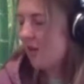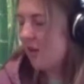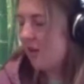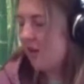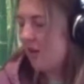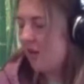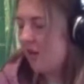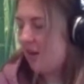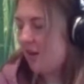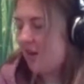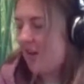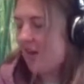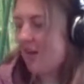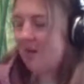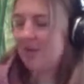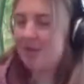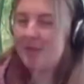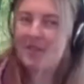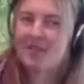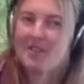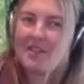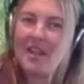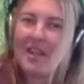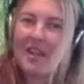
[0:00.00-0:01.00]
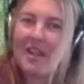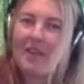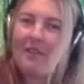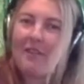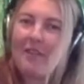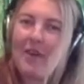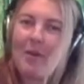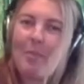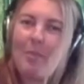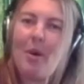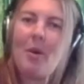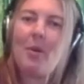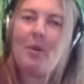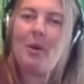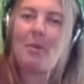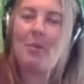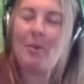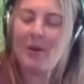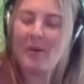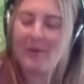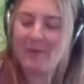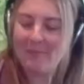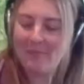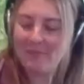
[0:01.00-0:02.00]
on how to save a
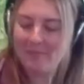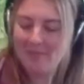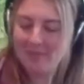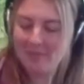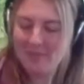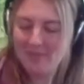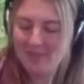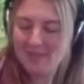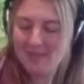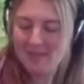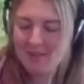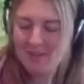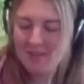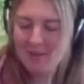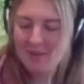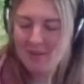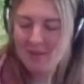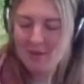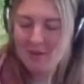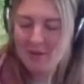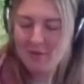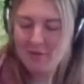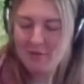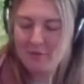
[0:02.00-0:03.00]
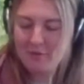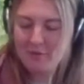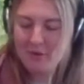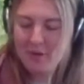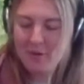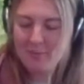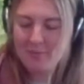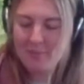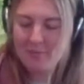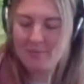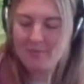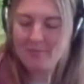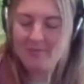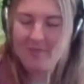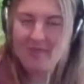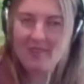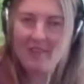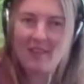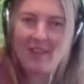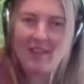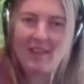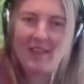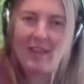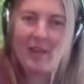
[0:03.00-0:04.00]
Pokemon from
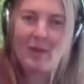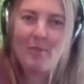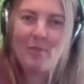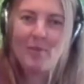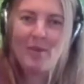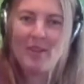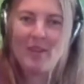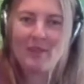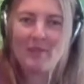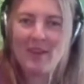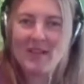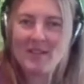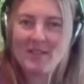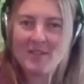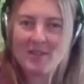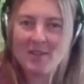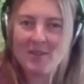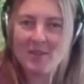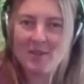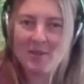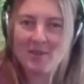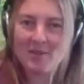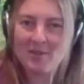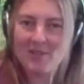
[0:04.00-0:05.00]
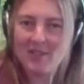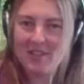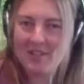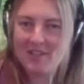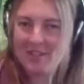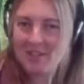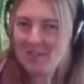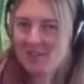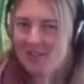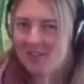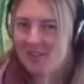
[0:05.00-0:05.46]
a Game Boy Advance cartridge,